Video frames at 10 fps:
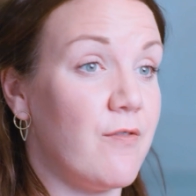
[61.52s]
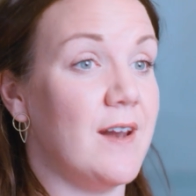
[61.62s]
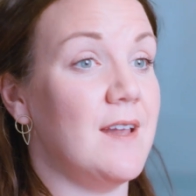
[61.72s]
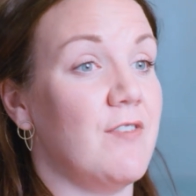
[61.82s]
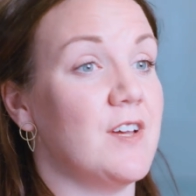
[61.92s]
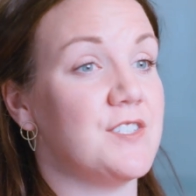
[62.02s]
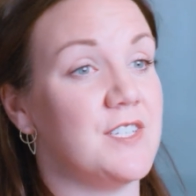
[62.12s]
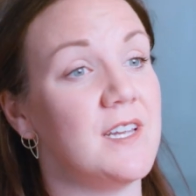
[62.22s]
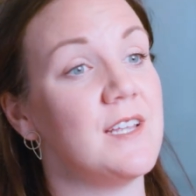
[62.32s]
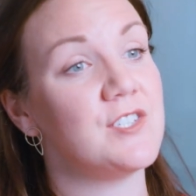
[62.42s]
friendly
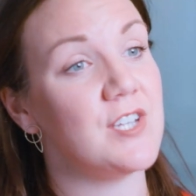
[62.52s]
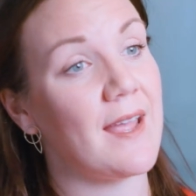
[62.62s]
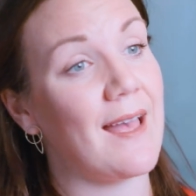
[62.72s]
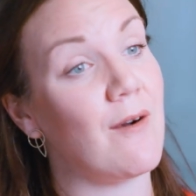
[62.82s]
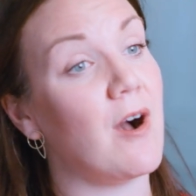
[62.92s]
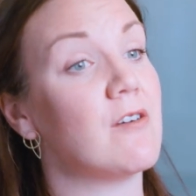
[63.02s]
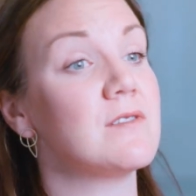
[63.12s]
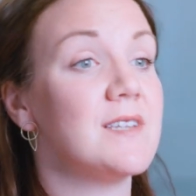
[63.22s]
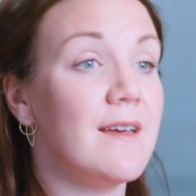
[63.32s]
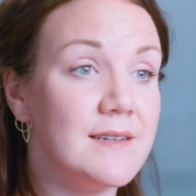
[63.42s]
version, check out our
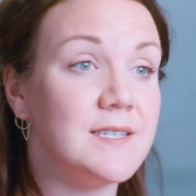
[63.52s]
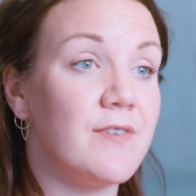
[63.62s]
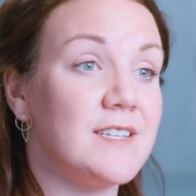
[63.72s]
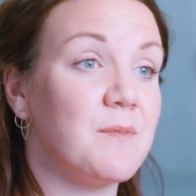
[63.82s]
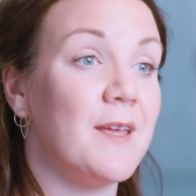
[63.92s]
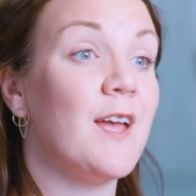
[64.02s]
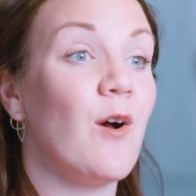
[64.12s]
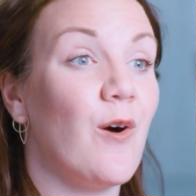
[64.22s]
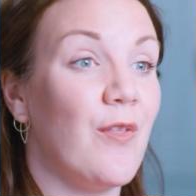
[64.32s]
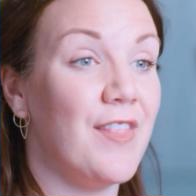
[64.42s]
alternative recipe
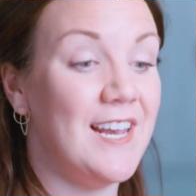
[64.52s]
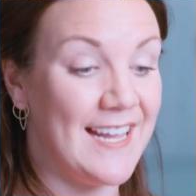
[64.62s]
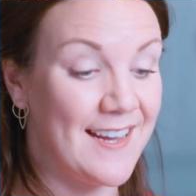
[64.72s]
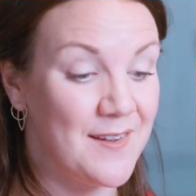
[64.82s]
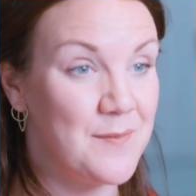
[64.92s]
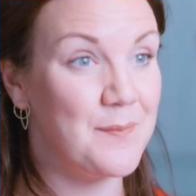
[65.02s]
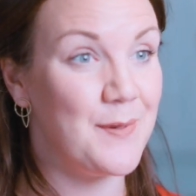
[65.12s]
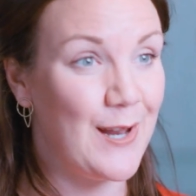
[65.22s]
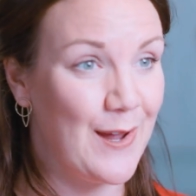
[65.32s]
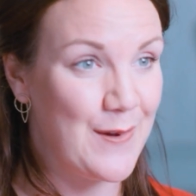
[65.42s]
on the link
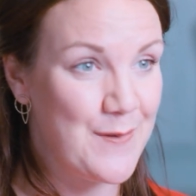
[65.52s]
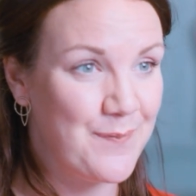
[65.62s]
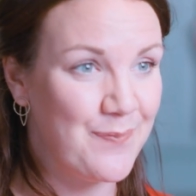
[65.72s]
below.